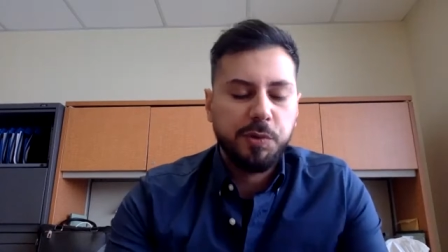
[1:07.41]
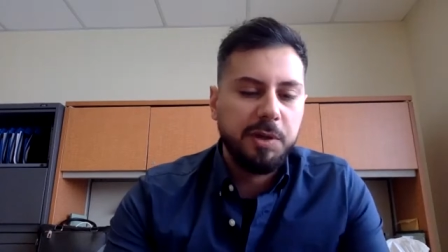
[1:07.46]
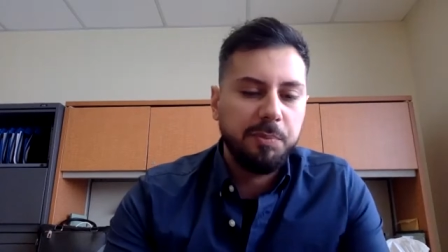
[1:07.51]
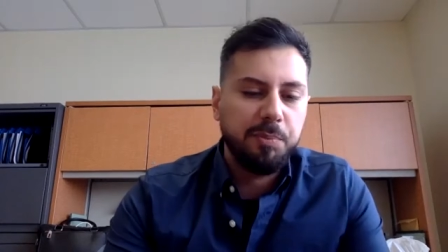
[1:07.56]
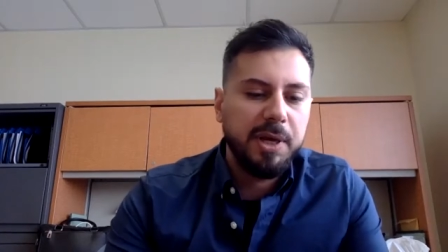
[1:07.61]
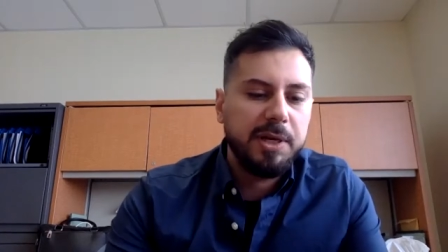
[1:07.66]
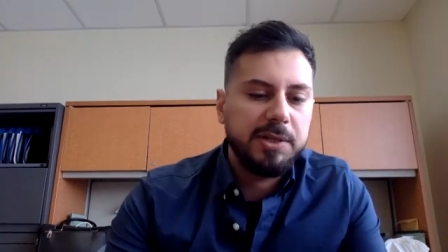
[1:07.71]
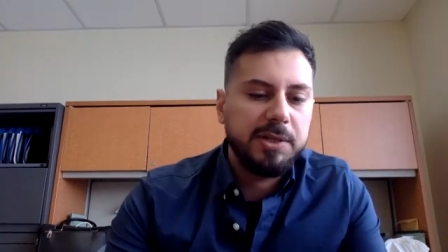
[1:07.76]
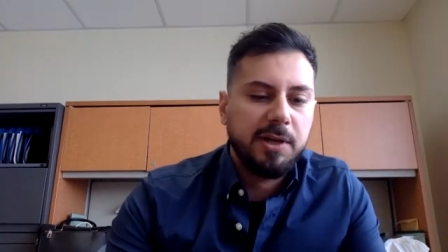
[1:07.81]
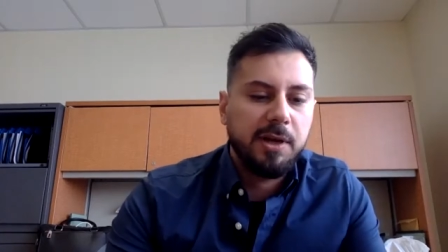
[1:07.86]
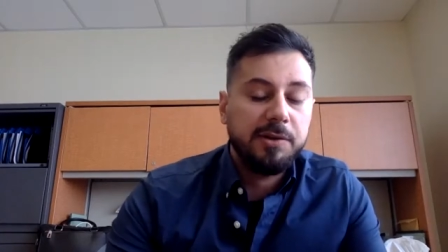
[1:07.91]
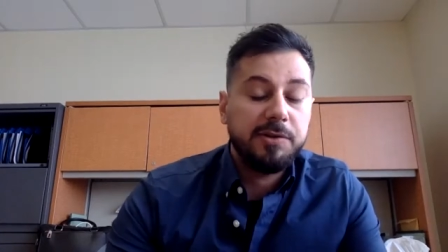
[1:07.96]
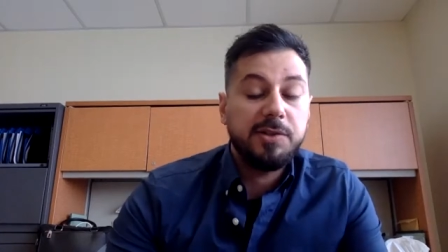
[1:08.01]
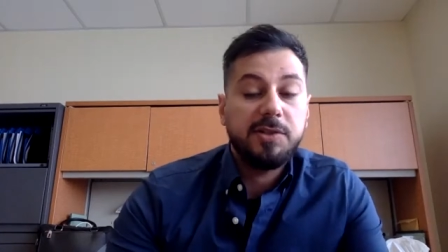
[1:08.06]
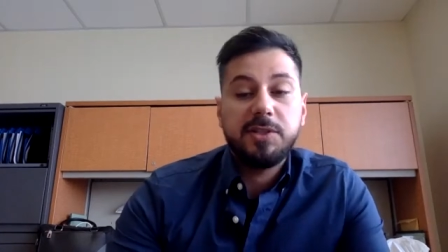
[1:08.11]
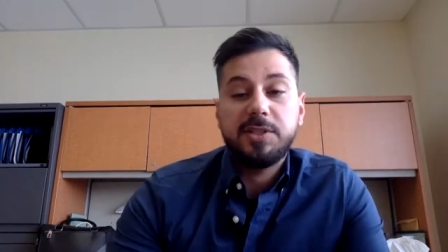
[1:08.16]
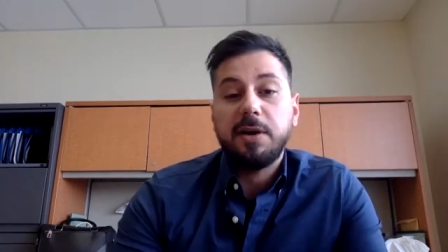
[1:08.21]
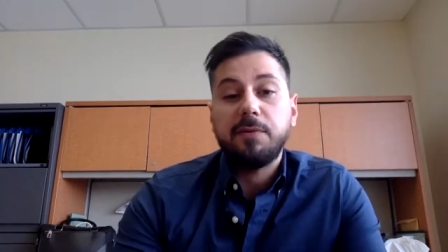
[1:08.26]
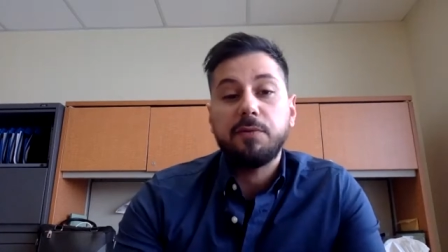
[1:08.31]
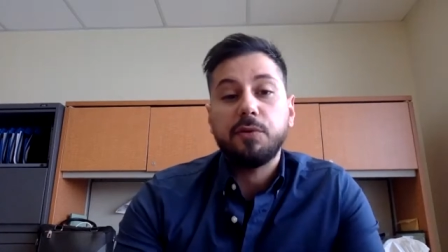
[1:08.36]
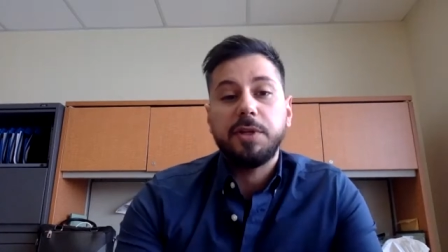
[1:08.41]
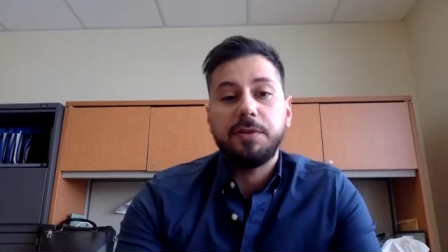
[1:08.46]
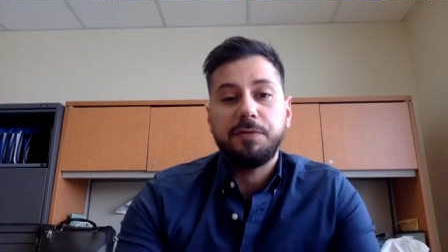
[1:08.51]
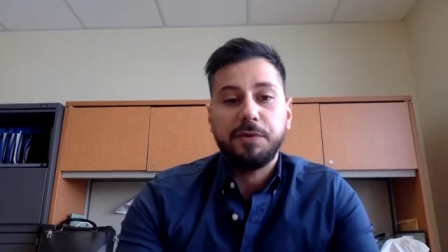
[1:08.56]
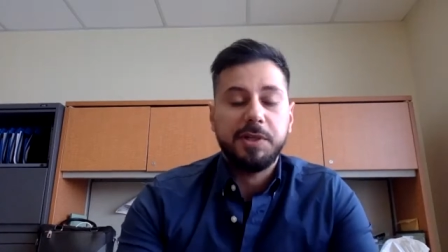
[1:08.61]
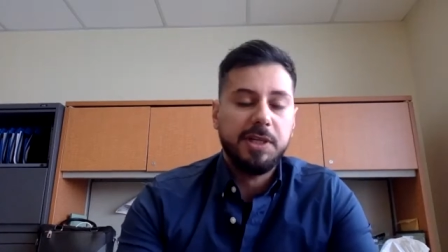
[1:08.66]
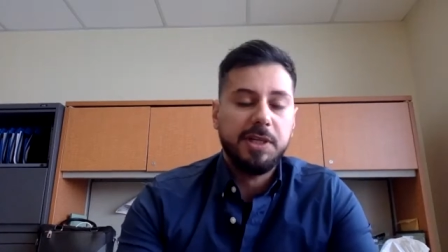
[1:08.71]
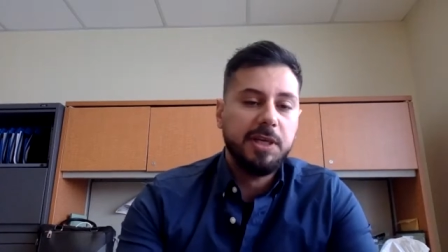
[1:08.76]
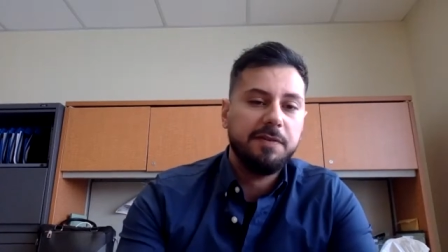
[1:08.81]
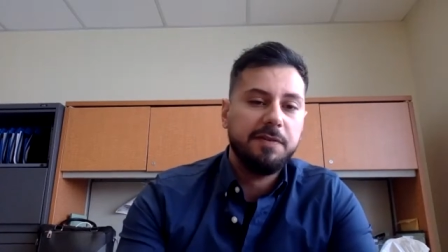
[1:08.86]
based on several different
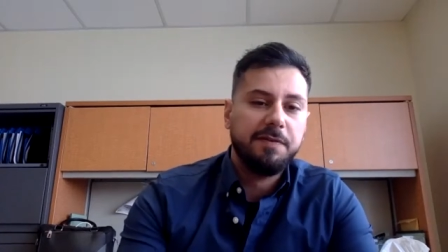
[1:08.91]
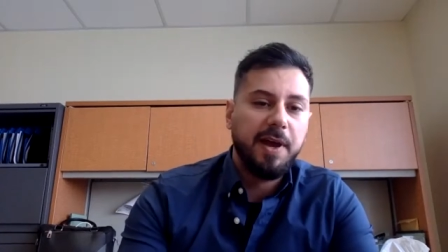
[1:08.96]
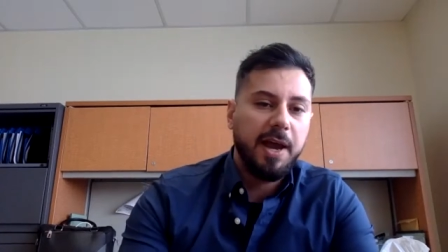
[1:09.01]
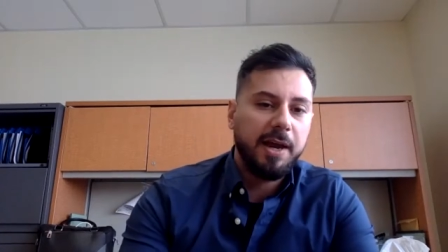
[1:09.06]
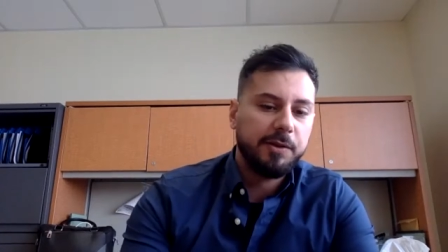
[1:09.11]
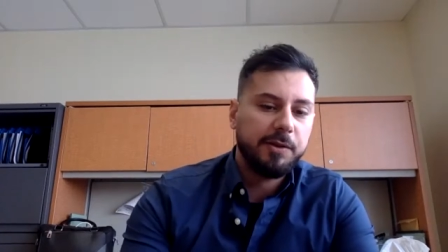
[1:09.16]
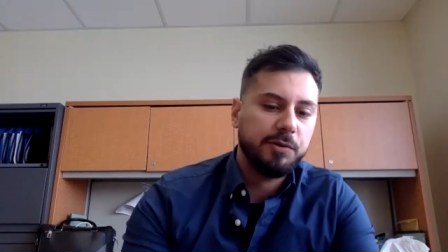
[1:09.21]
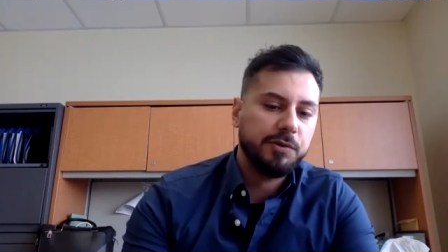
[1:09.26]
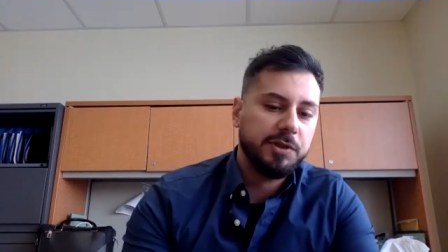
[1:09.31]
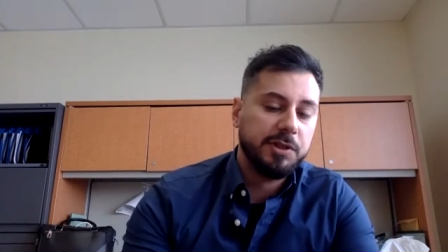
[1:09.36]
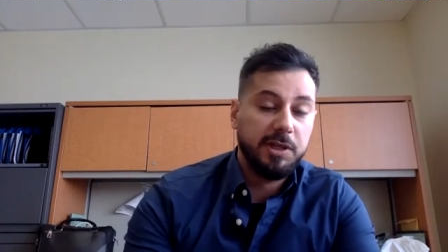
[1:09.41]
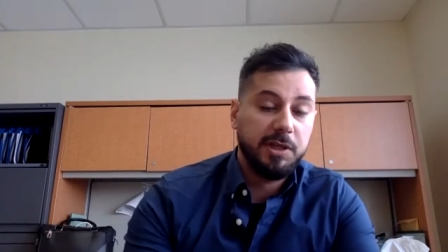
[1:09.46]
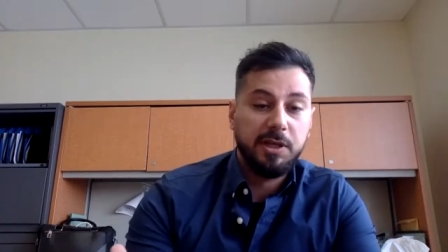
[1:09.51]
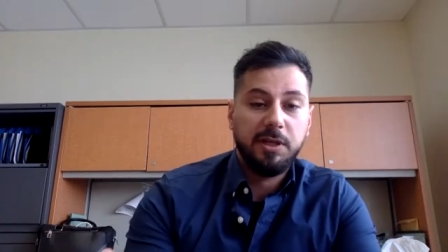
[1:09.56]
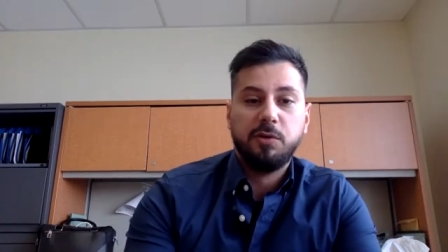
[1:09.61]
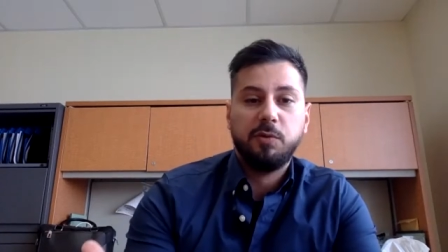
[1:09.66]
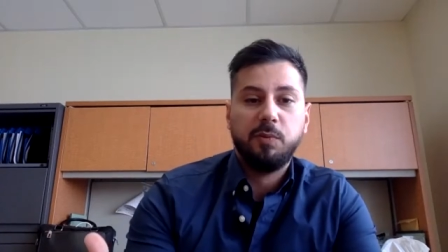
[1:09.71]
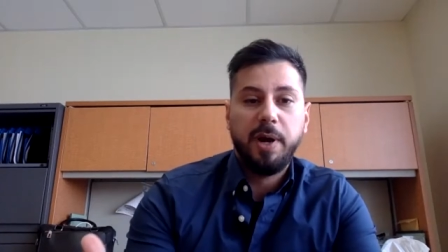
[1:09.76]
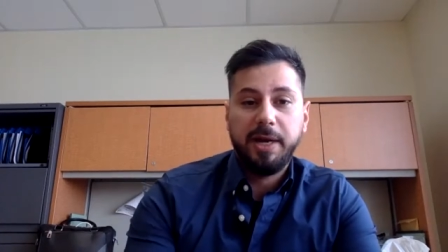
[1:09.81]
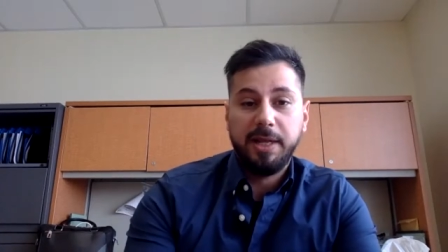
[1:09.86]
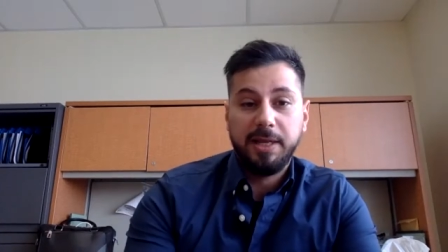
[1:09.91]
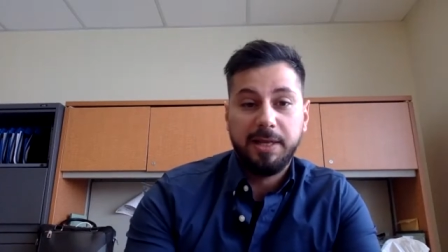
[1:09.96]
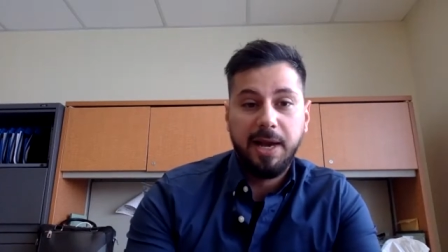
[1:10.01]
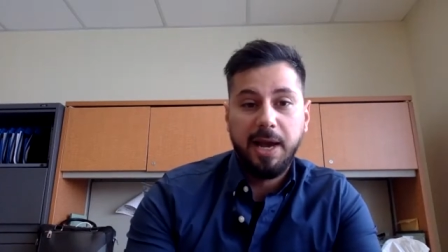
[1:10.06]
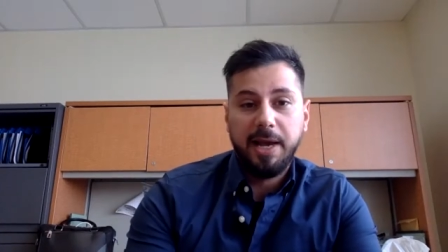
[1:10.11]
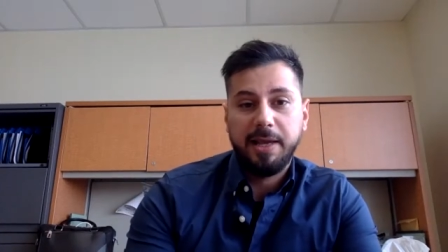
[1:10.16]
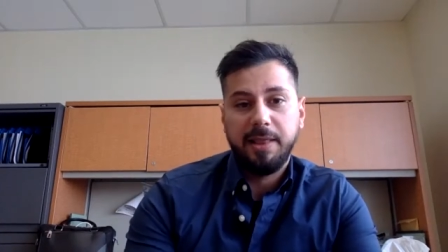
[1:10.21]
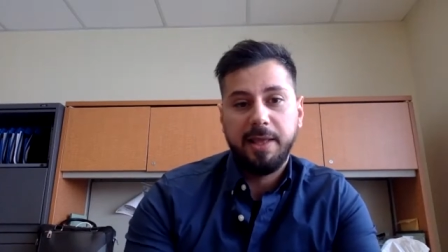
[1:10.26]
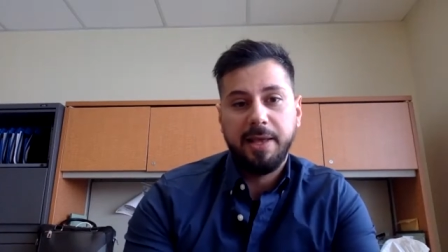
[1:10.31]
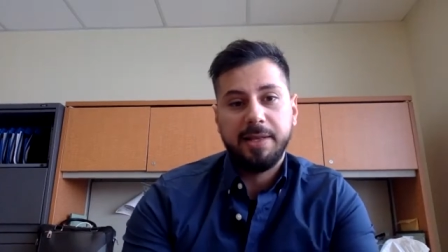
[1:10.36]
key factors in the underwriting
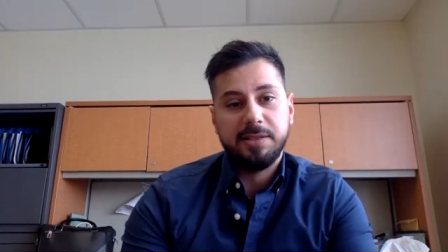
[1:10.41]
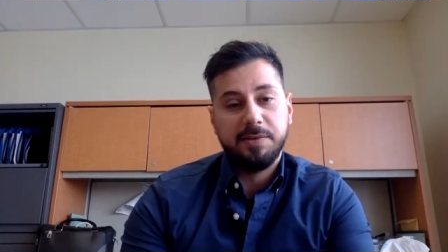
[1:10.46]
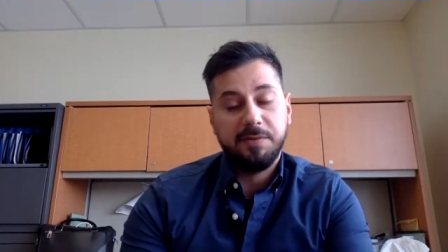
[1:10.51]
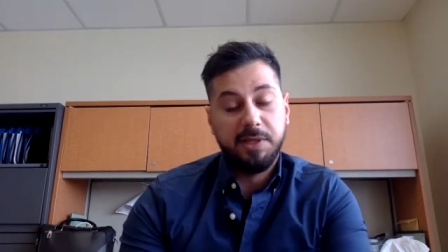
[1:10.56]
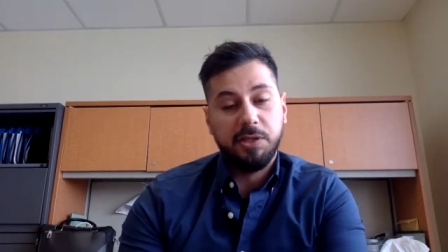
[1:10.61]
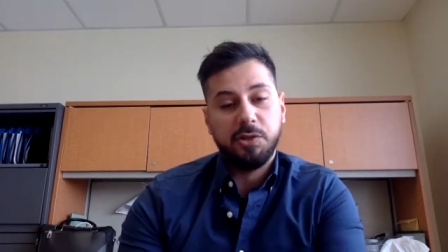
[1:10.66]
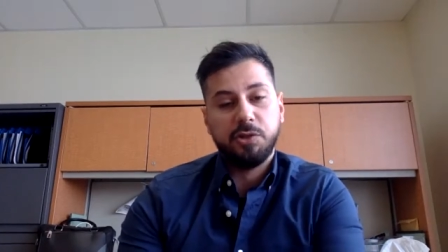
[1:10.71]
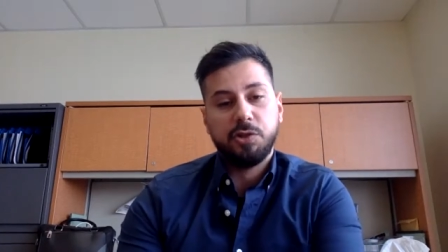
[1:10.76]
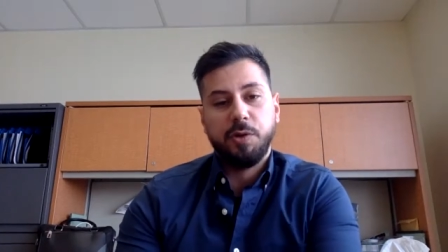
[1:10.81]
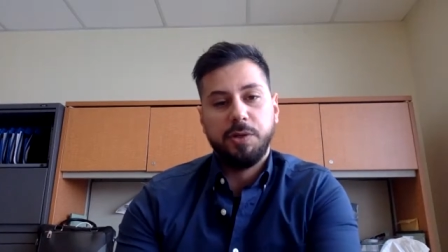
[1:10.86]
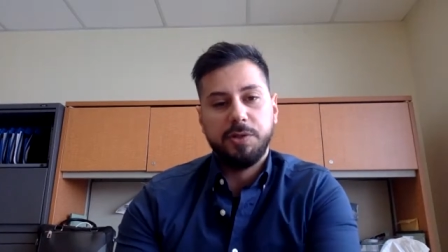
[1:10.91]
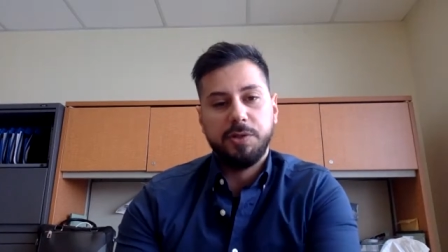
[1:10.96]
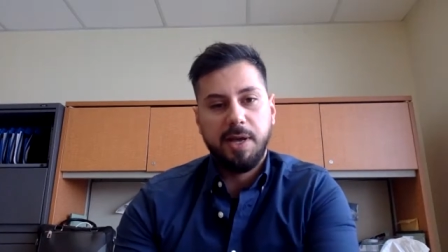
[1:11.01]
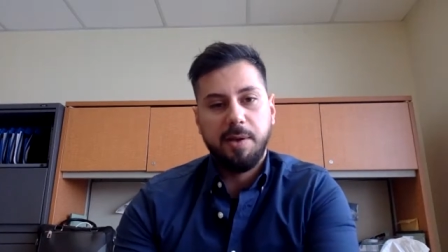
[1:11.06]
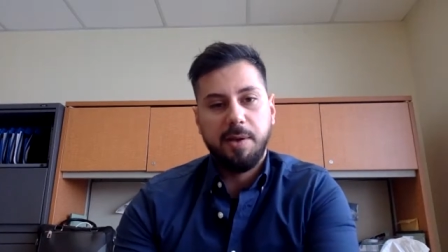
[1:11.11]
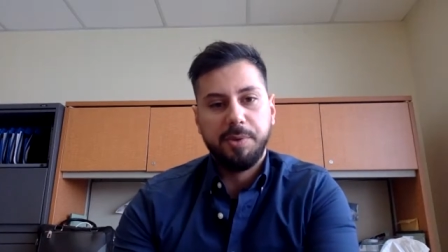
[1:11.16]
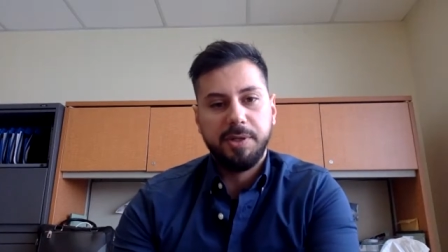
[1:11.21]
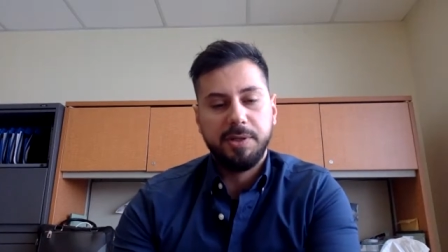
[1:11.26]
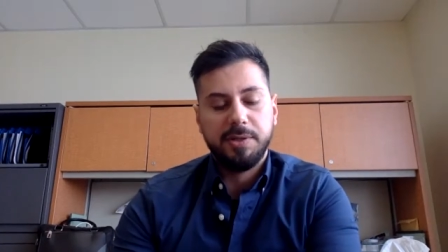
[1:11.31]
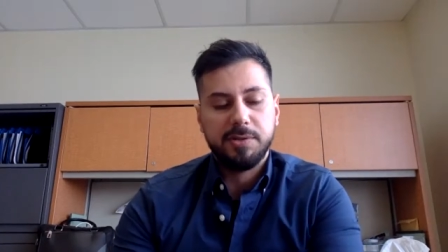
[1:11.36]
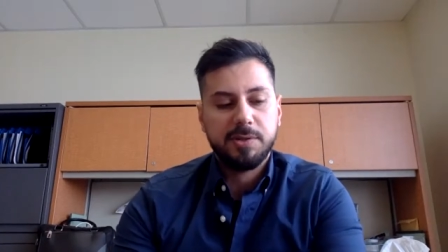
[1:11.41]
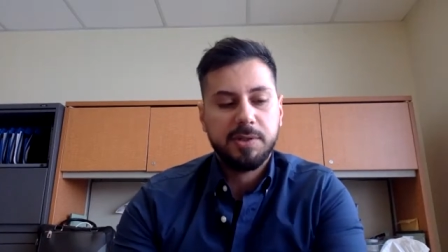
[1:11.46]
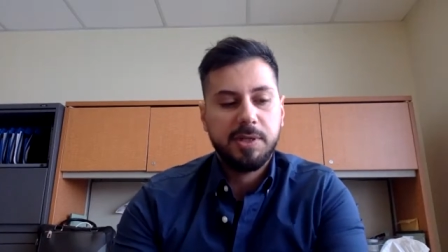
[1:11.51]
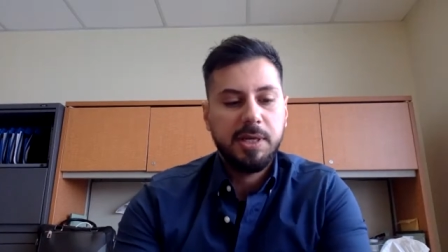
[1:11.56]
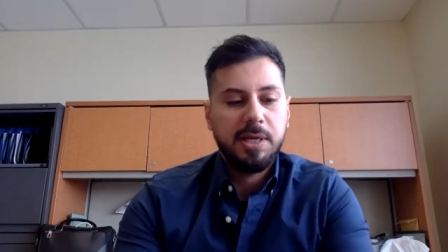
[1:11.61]
guidelines of the insurance companies.